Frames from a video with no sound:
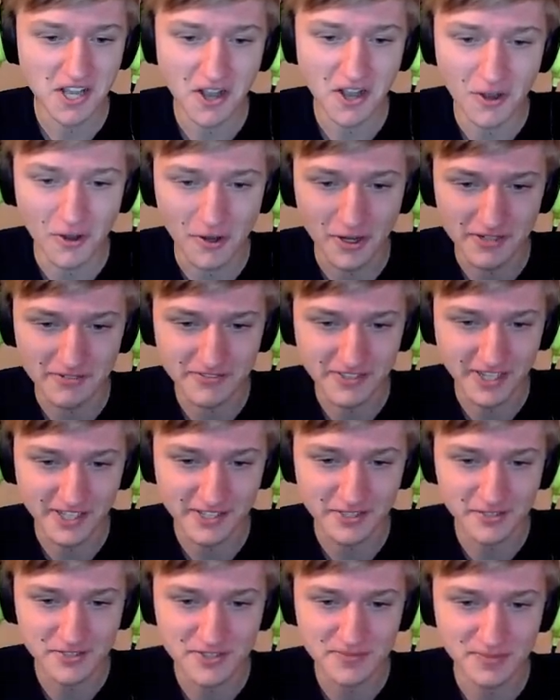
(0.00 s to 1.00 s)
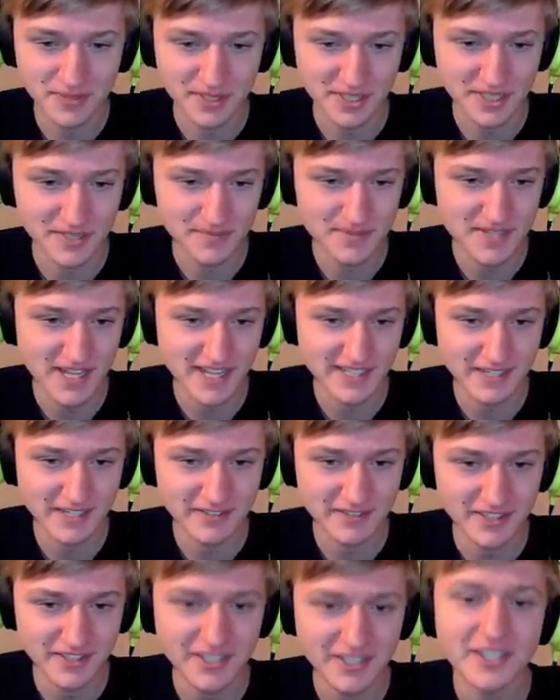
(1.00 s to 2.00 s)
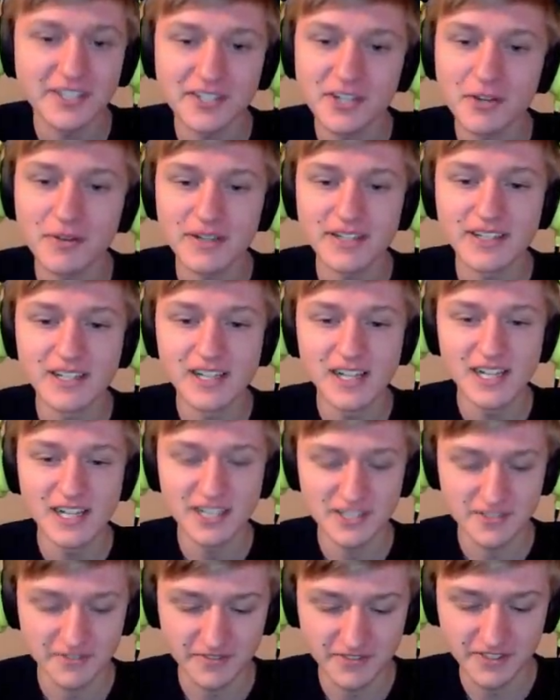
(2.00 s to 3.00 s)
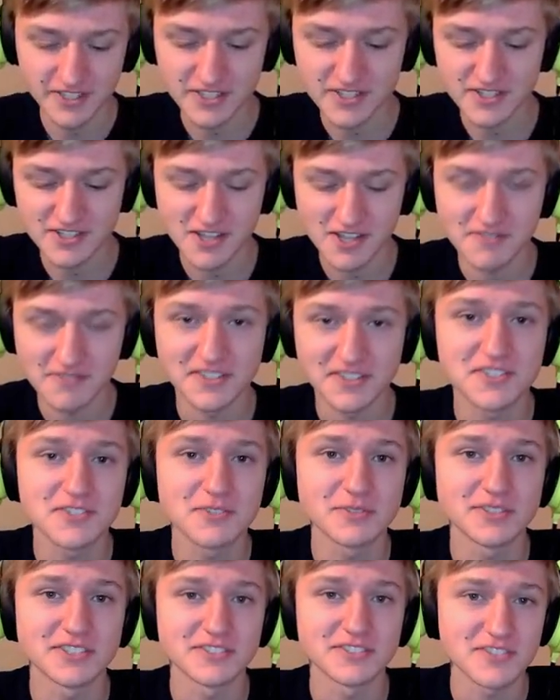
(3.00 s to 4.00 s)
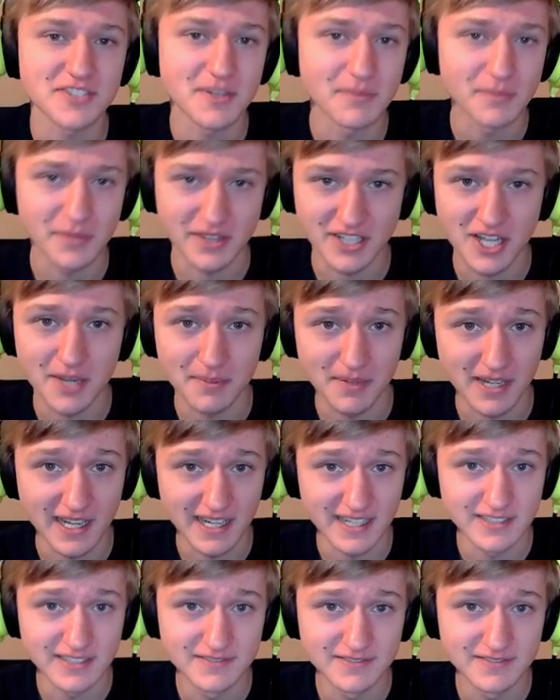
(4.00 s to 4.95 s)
Oh, I forgot I also put Cup Guy down. Yeah, you know what? To finish this off, let's do a little something with Cup Guy.